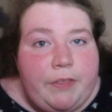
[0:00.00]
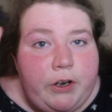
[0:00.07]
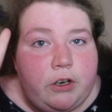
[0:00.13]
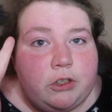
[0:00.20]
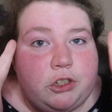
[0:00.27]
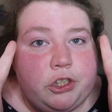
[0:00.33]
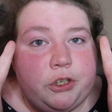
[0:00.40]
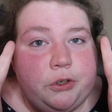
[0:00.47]
And there
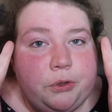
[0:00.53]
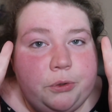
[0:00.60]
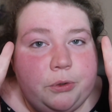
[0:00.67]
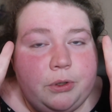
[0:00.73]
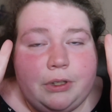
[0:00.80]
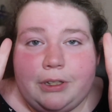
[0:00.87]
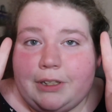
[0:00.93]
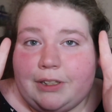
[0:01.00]
are
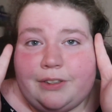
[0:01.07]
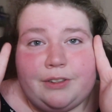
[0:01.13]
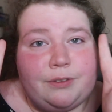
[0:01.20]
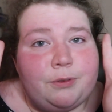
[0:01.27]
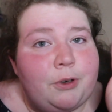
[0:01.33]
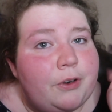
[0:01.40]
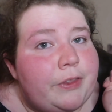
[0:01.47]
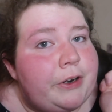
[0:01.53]
two, this is
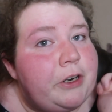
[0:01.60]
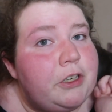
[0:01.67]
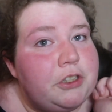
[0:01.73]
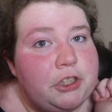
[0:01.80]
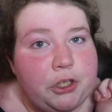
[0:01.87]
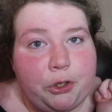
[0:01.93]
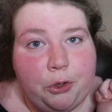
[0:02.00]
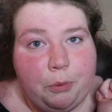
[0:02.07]
four, there are
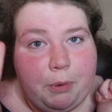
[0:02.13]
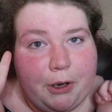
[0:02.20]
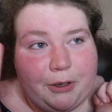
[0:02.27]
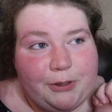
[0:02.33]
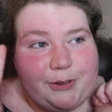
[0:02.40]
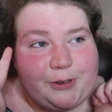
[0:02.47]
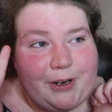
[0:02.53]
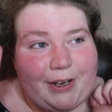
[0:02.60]
two
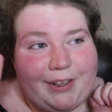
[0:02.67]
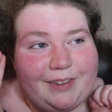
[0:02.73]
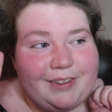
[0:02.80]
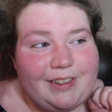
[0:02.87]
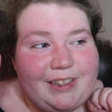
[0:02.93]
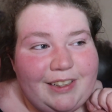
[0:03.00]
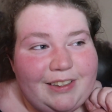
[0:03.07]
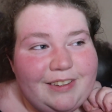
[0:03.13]
post-credit
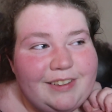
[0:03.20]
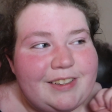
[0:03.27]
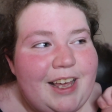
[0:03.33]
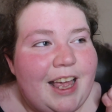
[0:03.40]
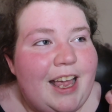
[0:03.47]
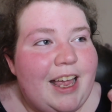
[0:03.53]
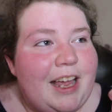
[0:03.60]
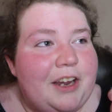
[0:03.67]
scenes
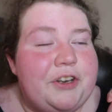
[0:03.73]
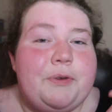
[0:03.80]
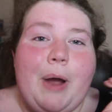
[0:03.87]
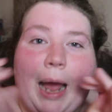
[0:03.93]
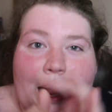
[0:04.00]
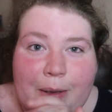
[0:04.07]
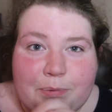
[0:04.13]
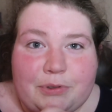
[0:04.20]
and you
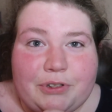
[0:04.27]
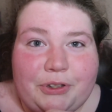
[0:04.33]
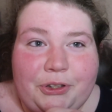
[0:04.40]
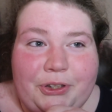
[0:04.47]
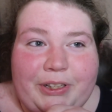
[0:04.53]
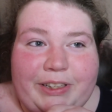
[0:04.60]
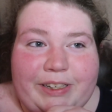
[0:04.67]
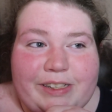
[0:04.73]

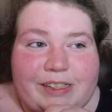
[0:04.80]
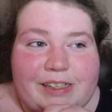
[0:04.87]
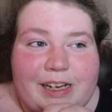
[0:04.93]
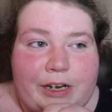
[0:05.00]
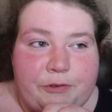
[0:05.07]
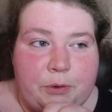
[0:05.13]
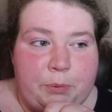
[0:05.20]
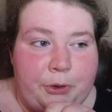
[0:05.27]
absolutely need to
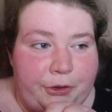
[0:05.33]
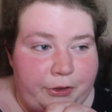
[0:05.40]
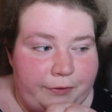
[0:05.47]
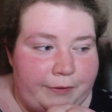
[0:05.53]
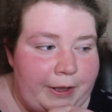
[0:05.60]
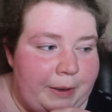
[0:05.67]
stay for both of